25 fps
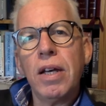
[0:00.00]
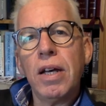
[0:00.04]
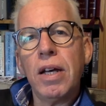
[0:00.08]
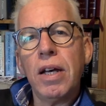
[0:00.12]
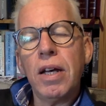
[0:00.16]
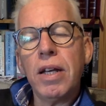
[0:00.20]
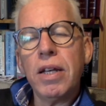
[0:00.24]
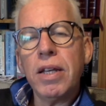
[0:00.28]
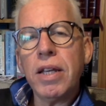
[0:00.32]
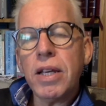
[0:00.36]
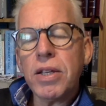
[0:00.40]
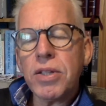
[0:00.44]

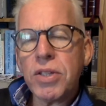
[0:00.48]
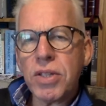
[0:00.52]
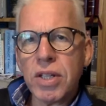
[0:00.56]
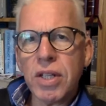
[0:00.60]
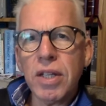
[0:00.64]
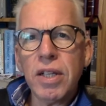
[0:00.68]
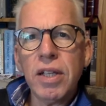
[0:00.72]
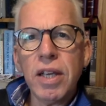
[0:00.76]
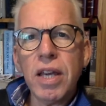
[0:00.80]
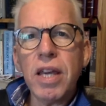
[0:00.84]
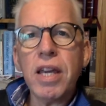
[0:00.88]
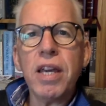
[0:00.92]
And yet
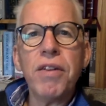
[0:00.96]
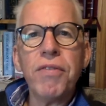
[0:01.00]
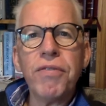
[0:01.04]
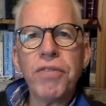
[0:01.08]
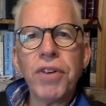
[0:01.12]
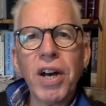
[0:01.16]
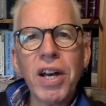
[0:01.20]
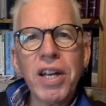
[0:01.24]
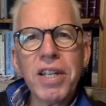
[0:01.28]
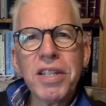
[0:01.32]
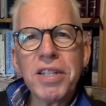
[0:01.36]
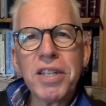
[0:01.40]
still he
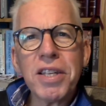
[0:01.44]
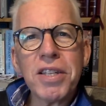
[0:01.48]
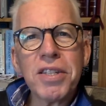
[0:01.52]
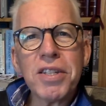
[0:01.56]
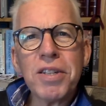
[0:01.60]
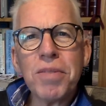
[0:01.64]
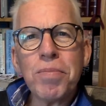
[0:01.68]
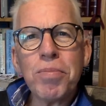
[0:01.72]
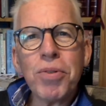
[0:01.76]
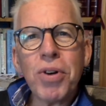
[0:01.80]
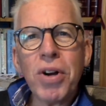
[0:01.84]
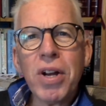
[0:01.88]
invites us
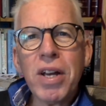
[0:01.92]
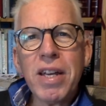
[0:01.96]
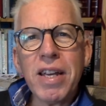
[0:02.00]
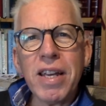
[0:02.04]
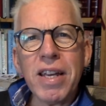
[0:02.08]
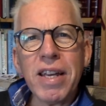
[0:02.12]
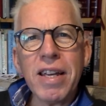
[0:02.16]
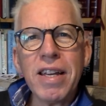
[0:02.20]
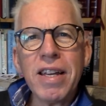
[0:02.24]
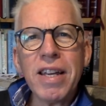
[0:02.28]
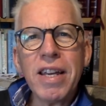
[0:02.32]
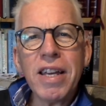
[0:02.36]
to pray.
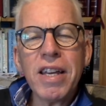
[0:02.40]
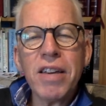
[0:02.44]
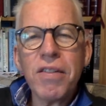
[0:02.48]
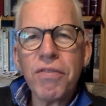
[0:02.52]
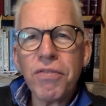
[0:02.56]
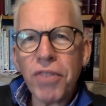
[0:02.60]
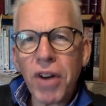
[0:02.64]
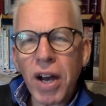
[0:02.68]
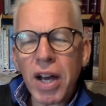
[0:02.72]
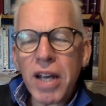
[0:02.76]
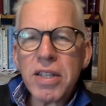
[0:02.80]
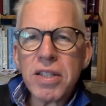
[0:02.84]
He
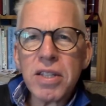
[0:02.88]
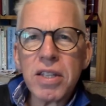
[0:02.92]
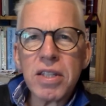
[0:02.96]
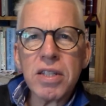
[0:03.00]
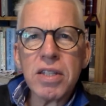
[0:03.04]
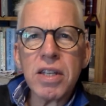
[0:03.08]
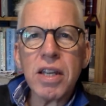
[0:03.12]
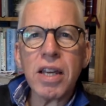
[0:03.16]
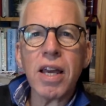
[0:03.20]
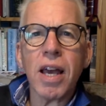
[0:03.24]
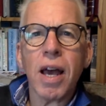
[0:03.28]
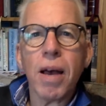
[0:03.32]
invites us
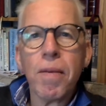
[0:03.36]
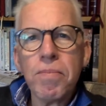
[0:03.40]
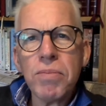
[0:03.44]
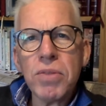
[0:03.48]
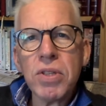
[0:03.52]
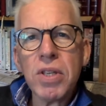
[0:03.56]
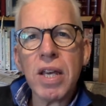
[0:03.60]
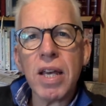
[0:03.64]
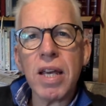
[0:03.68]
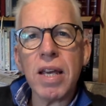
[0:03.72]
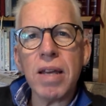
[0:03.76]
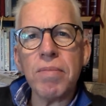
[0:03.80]
to come
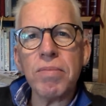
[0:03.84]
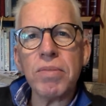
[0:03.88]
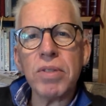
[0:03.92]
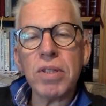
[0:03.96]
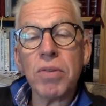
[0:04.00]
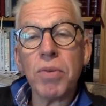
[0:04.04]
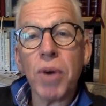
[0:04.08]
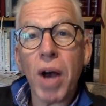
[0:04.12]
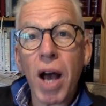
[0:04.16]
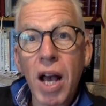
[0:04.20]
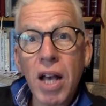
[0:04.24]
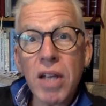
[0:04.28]
to him,
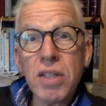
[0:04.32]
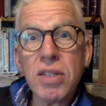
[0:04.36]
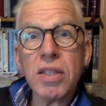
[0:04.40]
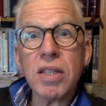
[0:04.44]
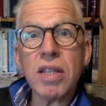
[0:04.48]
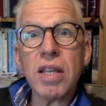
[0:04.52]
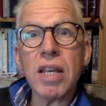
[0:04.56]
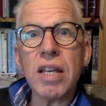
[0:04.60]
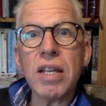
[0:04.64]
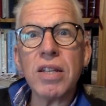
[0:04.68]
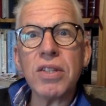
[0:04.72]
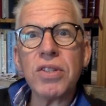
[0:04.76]
to ask
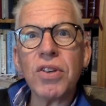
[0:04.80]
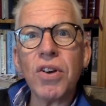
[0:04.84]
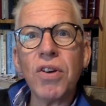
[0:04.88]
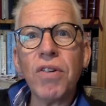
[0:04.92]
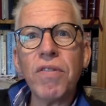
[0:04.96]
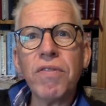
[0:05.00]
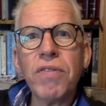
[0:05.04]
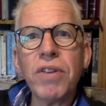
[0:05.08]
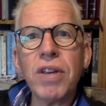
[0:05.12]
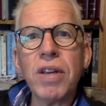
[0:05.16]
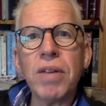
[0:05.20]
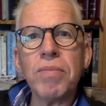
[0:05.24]
things
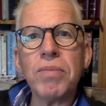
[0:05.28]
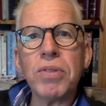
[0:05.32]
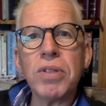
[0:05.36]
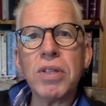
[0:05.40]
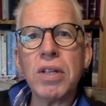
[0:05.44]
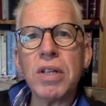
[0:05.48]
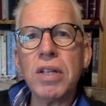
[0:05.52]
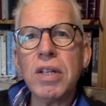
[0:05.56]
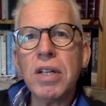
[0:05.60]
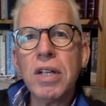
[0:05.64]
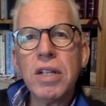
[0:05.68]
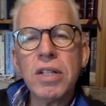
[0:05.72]
of him,
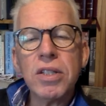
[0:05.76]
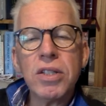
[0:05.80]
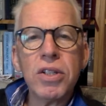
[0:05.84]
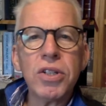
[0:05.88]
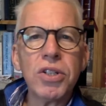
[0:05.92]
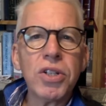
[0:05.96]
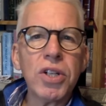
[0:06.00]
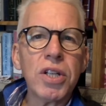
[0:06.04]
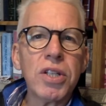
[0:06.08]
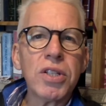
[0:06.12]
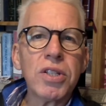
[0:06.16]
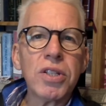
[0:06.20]
to
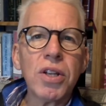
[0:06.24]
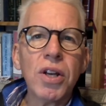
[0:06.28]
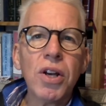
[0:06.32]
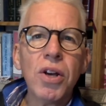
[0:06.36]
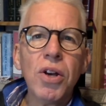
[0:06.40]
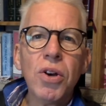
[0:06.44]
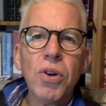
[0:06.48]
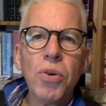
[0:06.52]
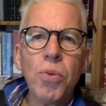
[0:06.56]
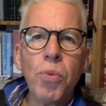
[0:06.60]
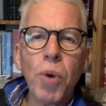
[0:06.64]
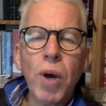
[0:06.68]
just
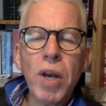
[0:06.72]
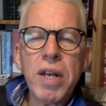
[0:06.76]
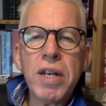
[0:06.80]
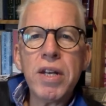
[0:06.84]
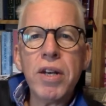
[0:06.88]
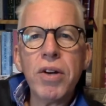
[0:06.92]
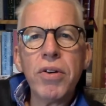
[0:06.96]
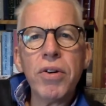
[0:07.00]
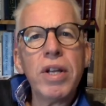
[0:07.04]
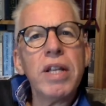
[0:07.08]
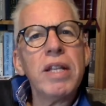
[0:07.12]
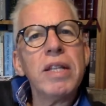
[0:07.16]

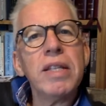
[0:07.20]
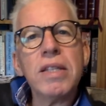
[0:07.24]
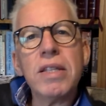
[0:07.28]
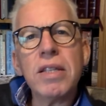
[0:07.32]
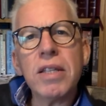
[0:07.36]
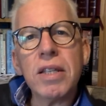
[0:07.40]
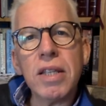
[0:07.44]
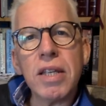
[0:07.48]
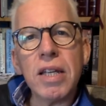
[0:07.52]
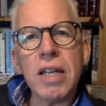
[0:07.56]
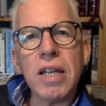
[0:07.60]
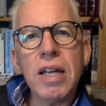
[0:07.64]
wander
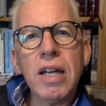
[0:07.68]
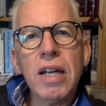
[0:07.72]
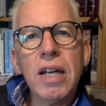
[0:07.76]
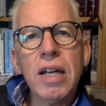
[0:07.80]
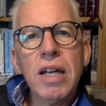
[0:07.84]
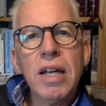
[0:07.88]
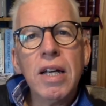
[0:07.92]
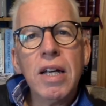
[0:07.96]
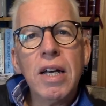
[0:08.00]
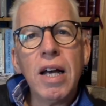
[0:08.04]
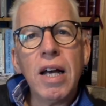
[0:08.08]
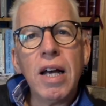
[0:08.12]
into the
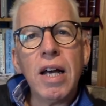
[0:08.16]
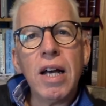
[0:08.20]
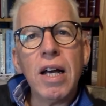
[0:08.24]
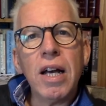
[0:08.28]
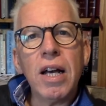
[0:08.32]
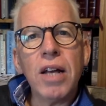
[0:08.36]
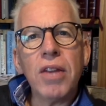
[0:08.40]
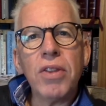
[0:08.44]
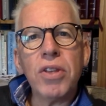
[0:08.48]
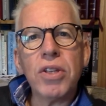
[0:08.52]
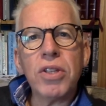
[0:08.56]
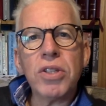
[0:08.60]

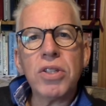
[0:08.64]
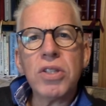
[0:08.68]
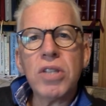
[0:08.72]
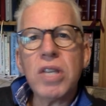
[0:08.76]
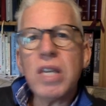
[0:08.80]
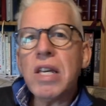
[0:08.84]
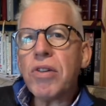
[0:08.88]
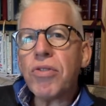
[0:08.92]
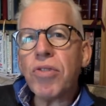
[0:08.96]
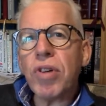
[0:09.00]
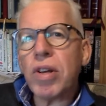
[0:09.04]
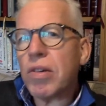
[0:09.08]

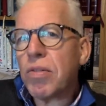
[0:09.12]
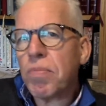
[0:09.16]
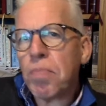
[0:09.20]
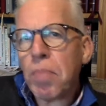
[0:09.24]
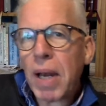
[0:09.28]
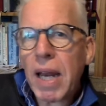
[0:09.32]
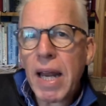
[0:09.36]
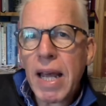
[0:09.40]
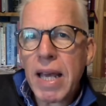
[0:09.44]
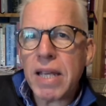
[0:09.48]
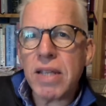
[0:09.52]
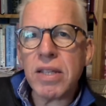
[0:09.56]
secret
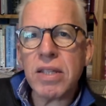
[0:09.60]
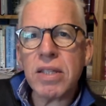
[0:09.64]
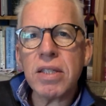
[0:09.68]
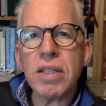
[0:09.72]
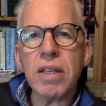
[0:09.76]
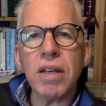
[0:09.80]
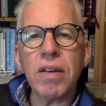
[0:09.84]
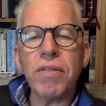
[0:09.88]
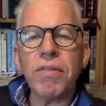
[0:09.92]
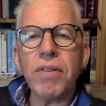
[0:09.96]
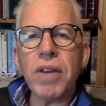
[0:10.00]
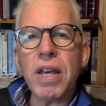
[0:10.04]
place
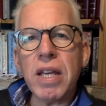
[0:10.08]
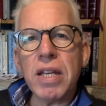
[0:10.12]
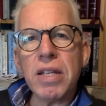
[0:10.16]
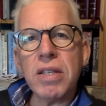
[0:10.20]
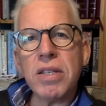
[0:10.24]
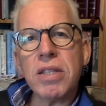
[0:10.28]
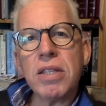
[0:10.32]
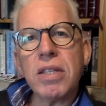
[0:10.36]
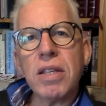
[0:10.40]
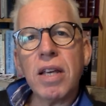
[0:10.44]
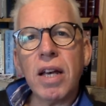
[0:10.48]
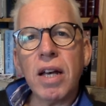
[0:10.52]
of
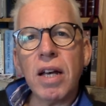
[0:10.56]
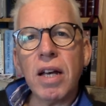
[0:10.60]
his